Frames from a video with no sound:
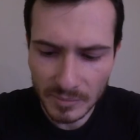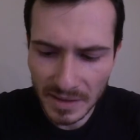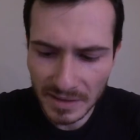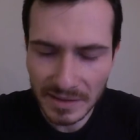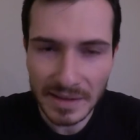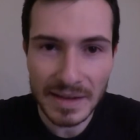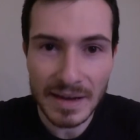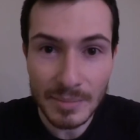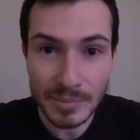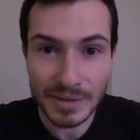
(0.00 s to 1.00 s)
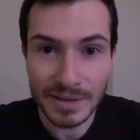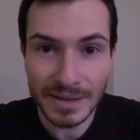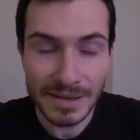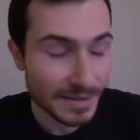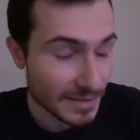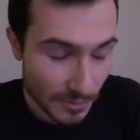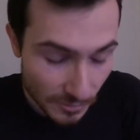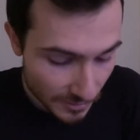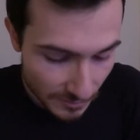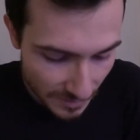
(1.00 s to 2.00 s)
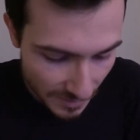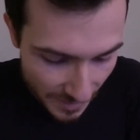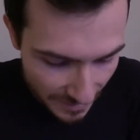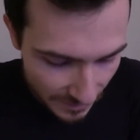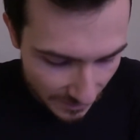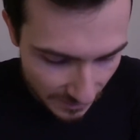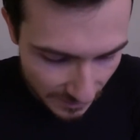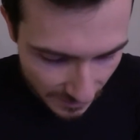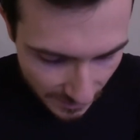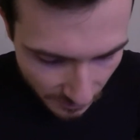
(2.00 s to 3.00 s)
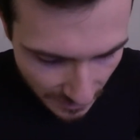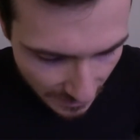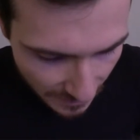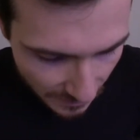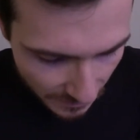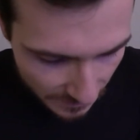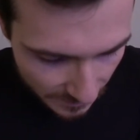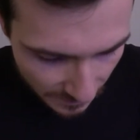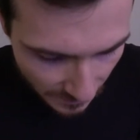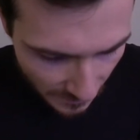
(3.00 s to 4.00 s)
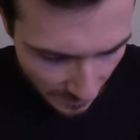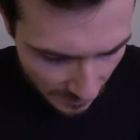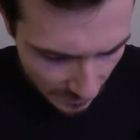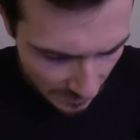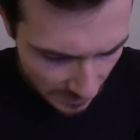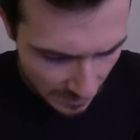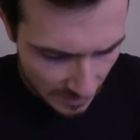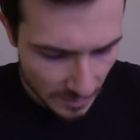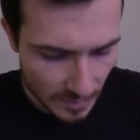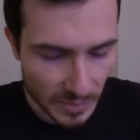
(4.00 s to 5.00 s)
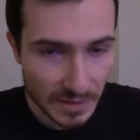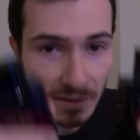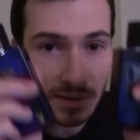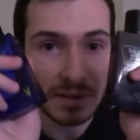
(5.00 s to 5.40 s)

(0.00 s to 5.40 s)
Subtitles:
magnetic cap, and it's also amazing. It really is. But